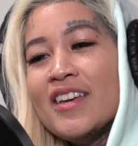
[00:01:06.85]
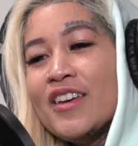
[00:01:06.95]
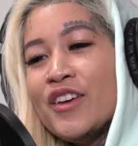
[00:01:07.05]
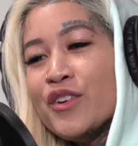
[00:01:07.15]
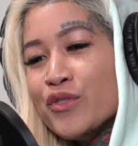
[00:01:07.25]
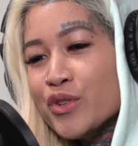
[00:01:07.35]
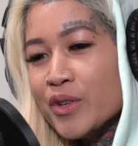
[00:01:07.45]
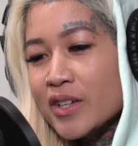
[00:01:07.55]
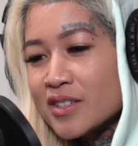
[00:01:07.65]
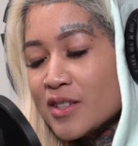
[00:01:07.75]

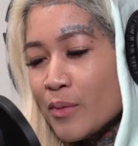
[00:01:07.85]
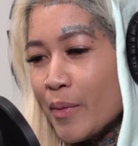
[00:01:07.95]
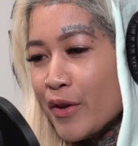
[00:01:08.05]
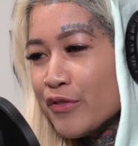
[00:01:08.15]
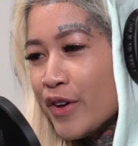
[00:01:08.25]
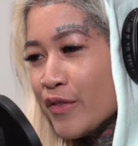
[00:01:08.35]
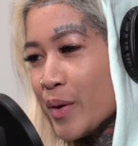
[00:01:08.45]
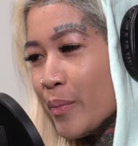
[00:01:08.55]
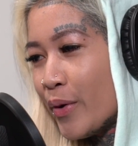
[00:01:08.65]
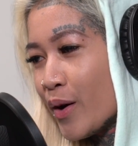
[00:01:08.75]
interviewing some of my
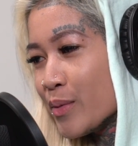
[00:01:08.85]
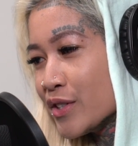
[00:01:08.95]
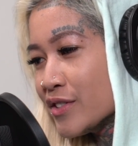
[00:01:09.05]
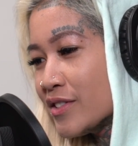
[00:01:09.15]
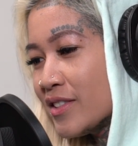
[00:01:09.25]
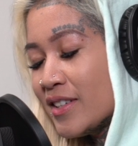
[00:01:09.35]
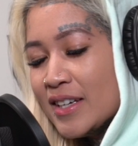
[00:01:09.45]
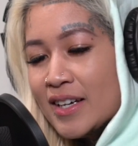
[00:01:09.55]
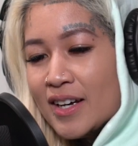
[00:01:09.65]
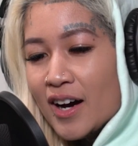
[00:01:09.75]
favorite barbers.
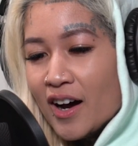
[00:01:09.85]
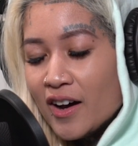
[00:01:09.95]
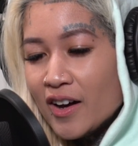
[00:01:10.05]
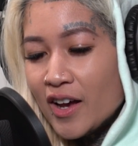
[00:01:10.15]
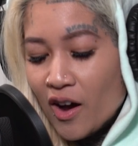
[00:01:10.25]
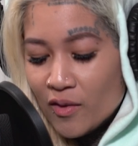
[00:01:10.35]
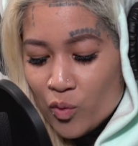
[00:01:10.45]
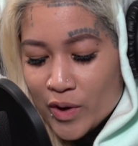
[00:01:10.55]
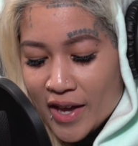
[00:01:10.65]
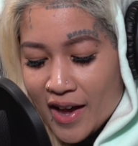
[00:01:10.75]

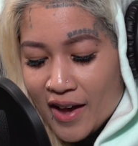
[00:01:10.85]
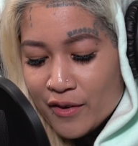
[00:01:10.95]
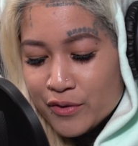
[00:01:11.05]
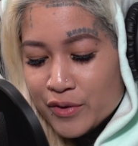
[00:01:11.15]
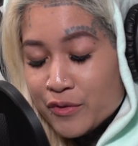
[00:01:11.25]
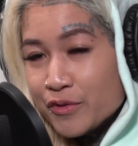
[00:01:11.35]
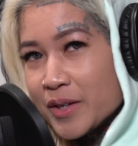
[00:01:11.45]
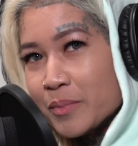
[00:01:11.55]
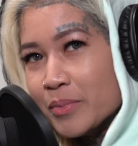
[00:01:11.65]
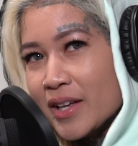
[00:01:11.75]
We have
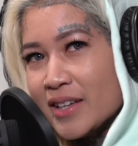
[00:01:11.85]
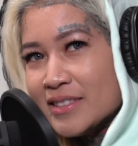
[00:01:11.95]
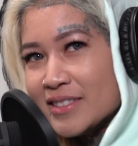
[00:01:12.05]
VicBlends